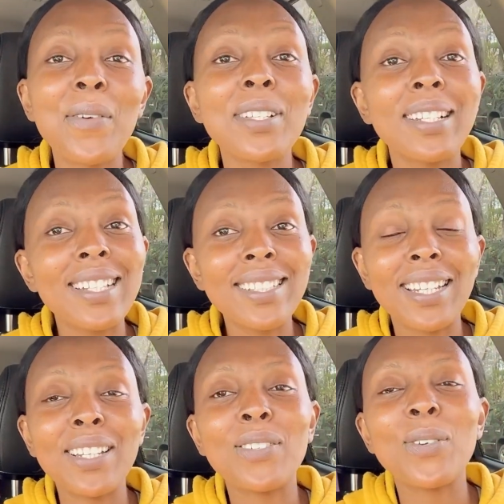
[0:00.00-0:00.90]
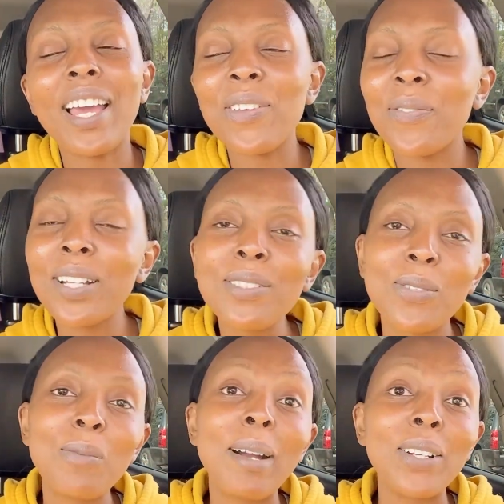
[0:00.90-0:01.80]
was listening to, I felt so bad